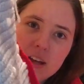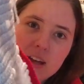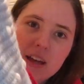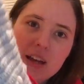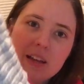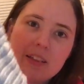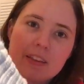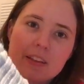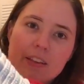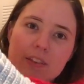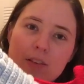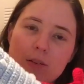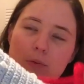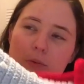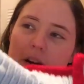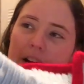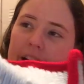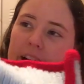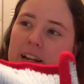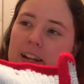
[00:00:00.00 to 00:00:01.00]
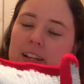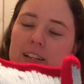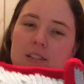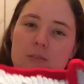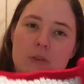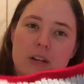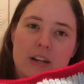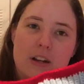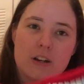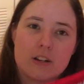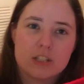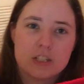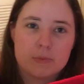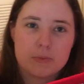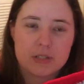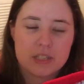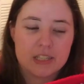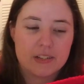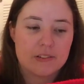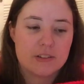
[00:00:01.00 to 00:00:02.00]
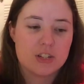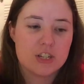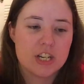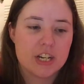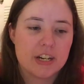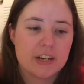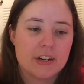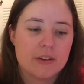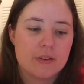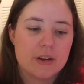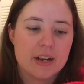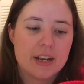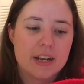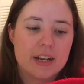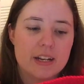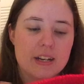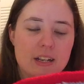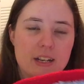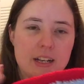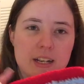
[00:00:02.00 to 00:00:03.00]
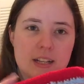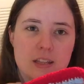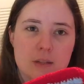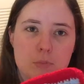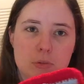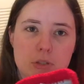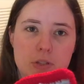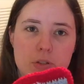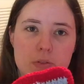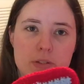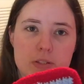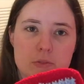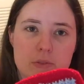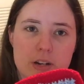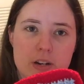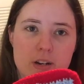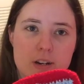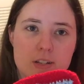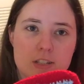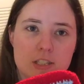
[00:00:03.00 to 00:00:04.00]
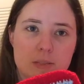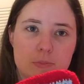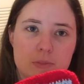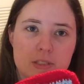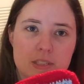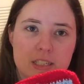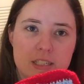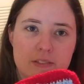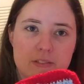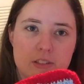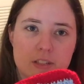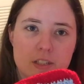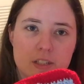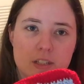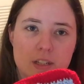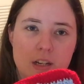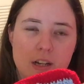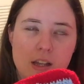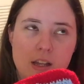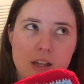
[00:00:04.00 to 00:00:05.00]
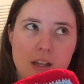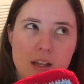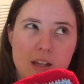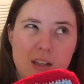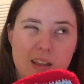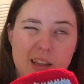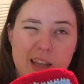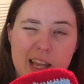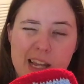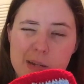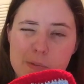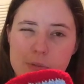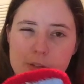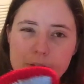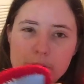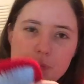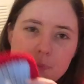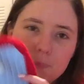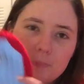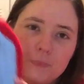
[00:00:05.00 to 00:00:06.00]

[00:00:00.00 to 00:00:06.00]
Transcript: And then the red is Red Heart Super Saver Cherry Red. And the blue is Red Heart Super Saver Light Blue.